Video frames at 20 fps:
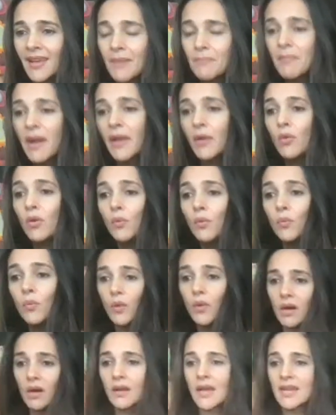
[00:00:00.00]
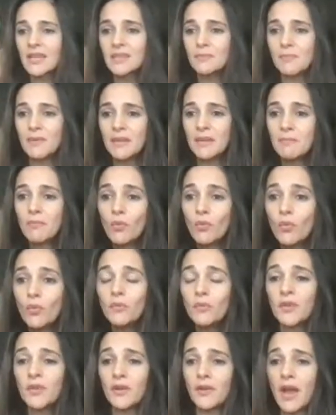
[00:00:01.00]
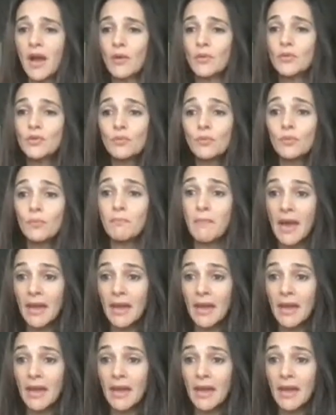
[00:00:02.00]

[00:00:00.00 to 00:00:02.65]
My whole work has been moved around to